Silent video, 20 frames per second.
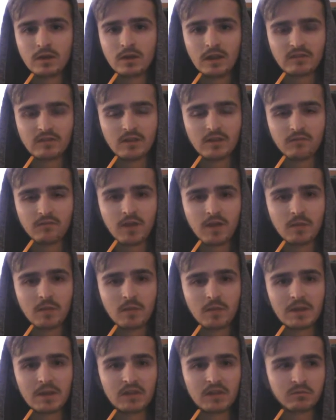I didn't get so
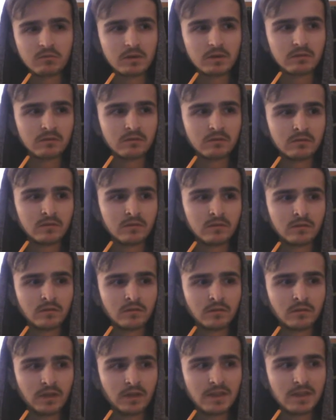angry this day, but I was
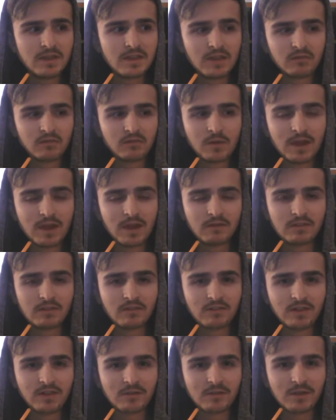already annoyed
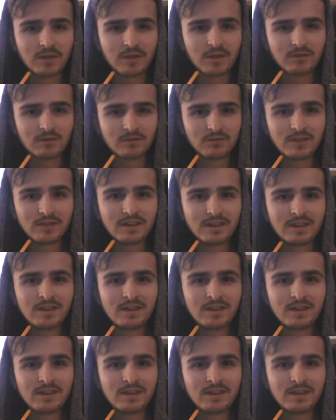from the day before,